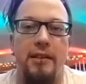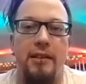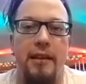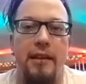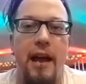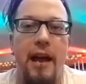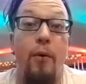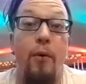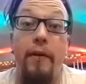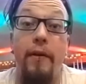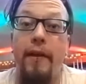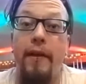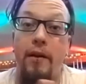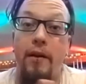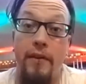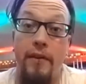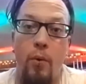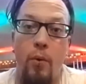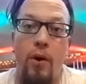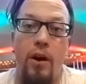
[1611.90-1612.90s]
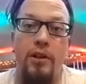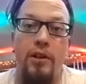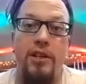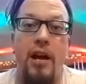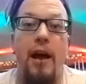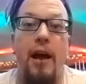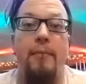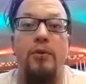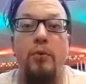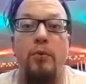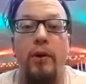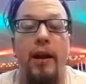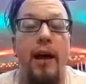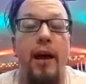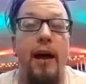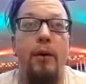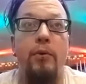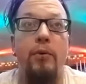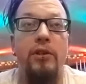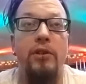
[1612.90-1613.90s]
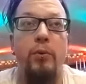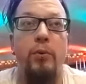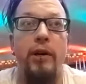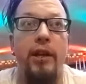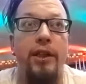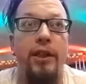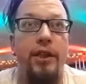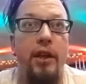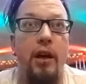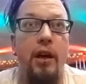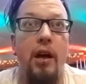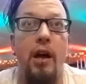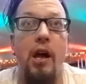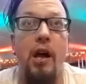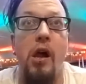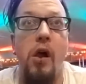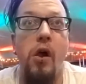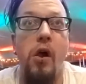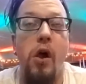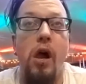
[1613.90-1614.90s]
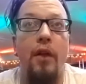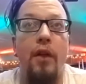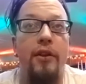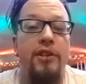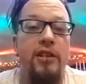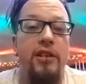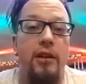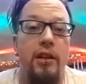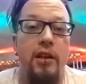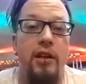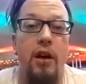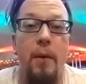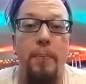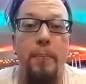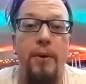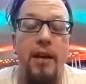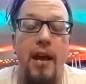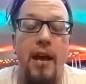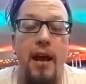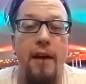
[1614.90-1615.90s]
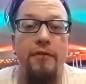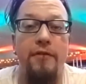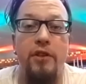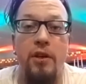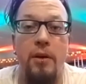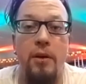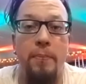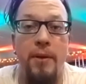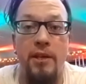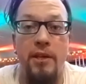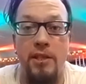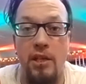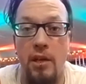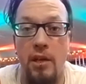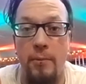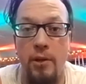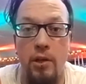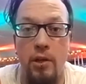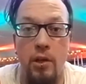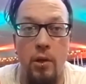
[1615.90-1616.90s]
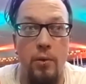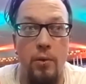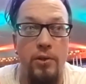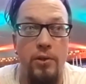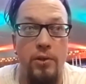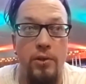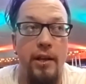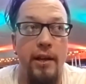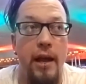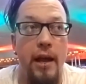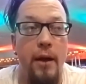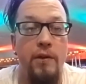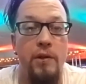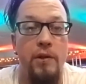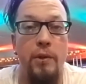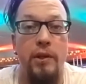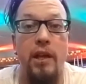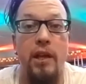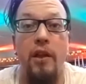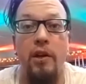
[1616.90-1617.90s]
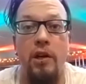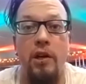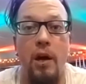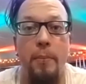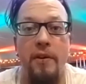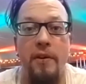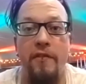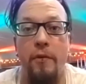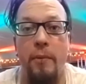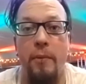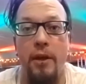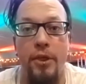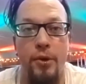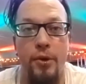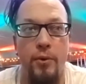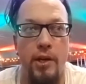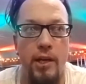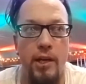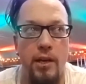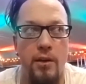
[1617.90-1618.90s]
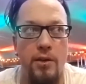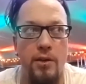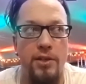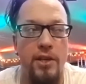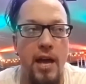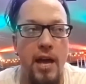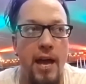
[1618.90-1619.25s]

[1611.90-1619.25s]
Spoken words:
Now, there were times when I was with the company after PCW closed, and I was with the other company for about 3 years.